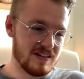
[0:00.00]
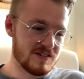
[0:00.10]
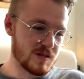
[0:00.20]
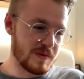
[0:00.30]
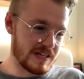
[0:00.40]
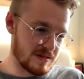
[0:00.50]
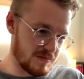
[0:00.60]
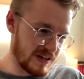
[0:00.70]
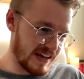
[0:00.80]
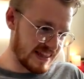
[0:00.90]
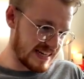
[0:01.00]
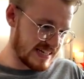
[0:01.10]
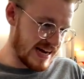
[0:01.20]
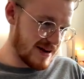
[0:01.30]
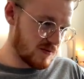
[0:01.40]
just because I'm looking at that
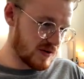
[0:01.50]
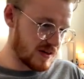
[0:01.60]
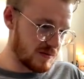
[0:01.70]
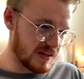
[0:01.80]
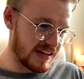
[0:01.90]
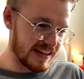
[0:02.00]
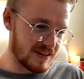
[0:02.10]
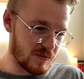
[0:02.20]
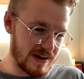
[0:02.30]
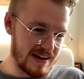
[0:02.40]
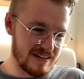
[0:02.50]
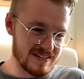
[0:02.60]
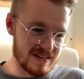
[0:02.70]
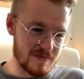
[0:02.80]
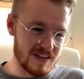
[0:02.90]
timer and I'm looking at the
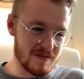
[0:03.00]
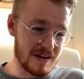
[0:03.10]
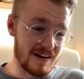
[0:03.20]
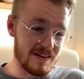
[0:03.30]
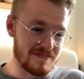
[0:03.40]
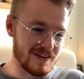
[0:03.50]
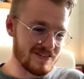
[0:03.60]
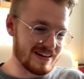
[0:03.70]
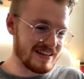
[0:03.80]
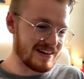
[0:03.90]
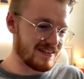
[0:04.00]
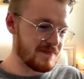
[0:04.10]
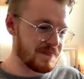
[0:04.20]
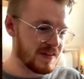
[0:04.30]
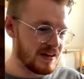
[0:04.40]
rounds and I'm thinking about how I felt right there.